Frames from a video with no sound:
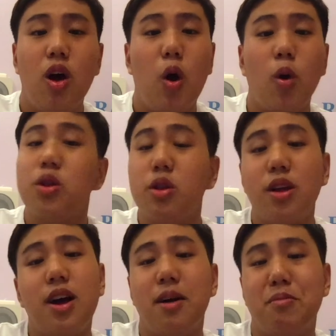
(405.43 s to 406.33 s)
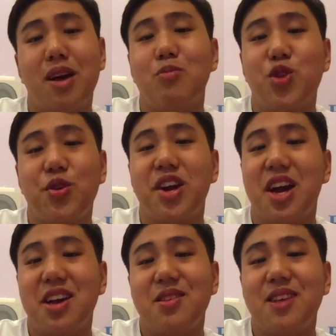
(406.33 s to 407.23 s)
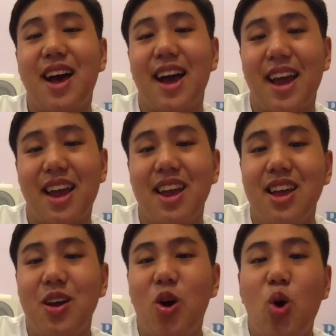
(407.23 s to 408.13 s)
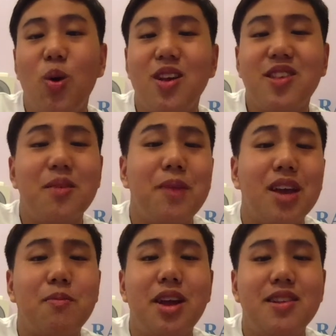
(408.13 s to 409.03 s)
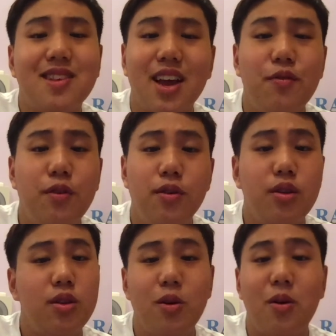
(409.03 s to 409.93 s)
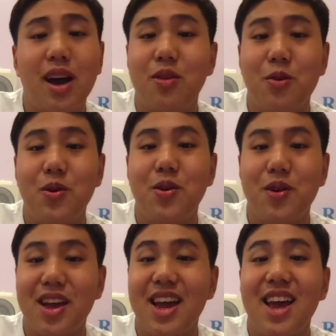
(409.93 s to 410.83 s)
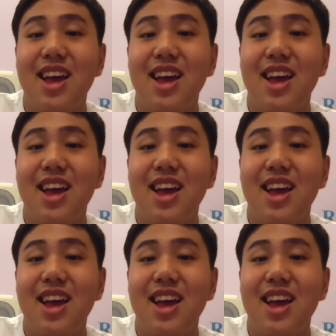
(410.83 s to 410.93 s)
Oh, I'm sorry guys, I always eat baked beans canned food. No, I don't, okay?